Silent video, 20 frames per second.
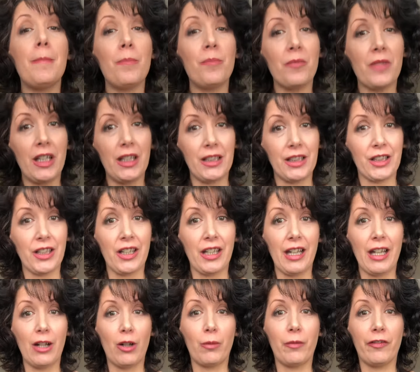it's going to
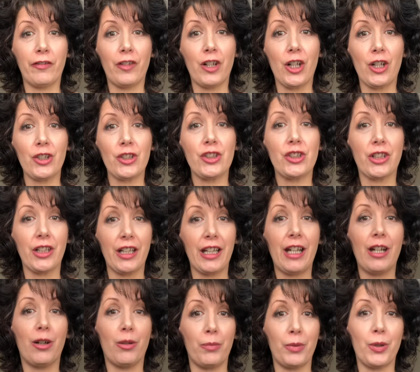help flush, going to
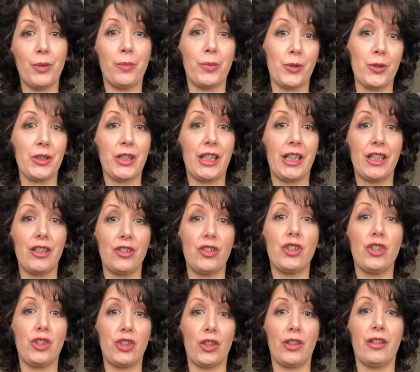help your body to
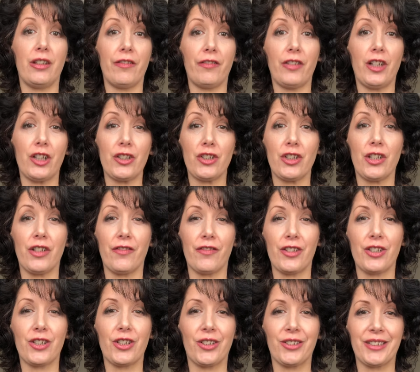do the flushing of
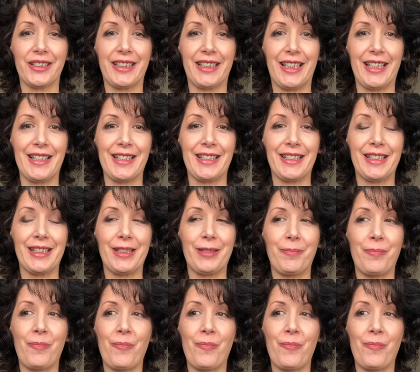the toxins.